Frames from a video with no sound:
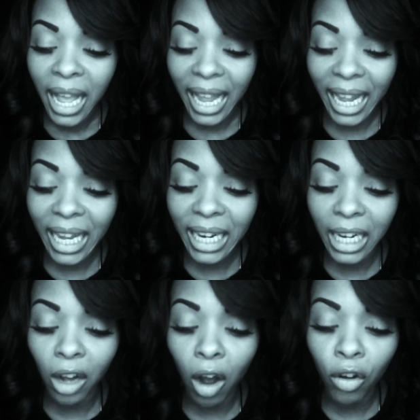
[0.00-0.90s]
and
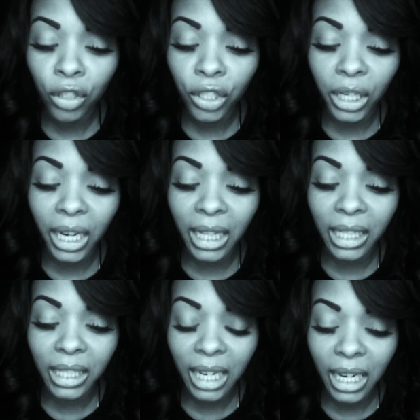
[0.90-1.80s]
an altar in the
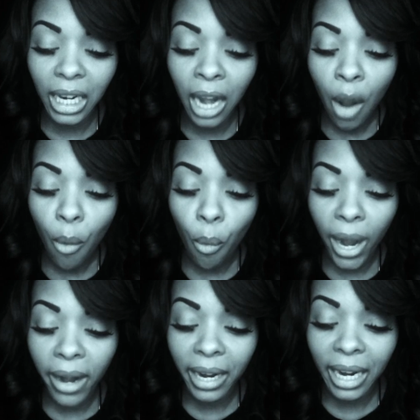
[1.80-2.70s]
city
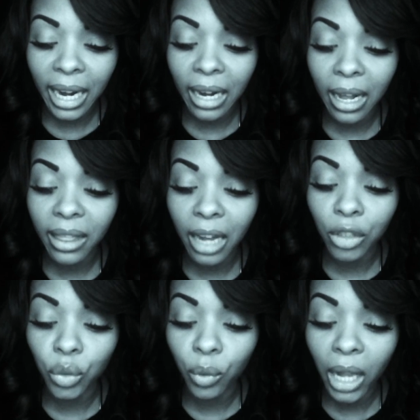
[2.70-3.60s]
wherein thou
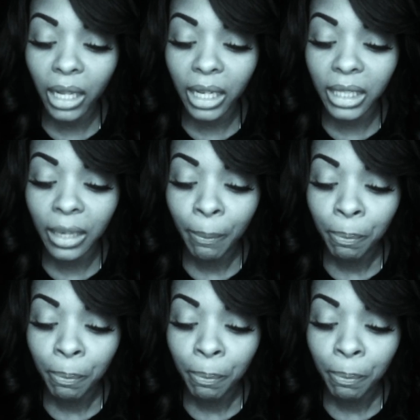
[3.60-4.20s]
dwellest,